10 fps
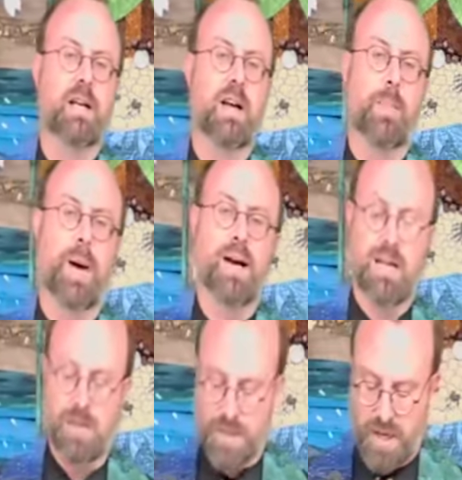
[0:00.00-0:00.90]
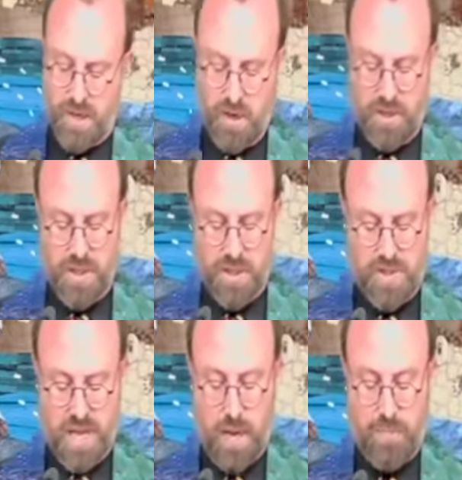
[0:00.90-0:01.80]
about how
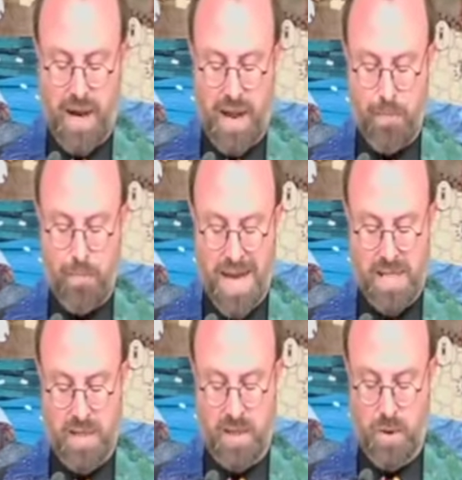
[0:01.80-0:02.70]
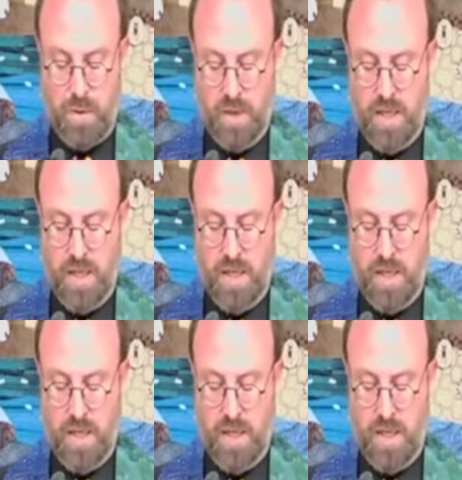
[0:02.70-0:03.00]
psychologist Abraham Maslow